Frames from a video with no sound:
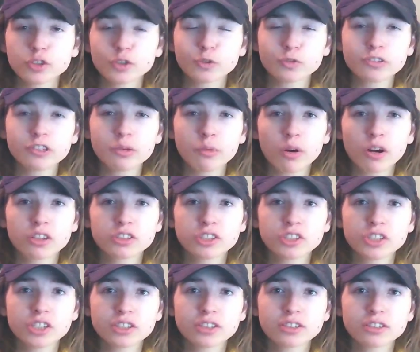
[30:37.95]
to rewatch
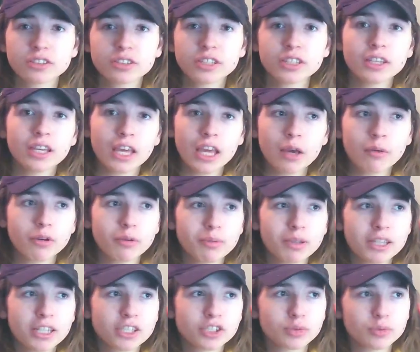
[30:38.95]
Justice League, it would
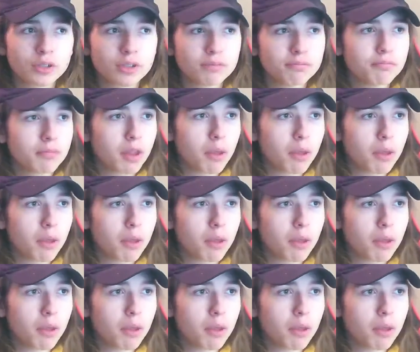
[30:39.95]
be this one.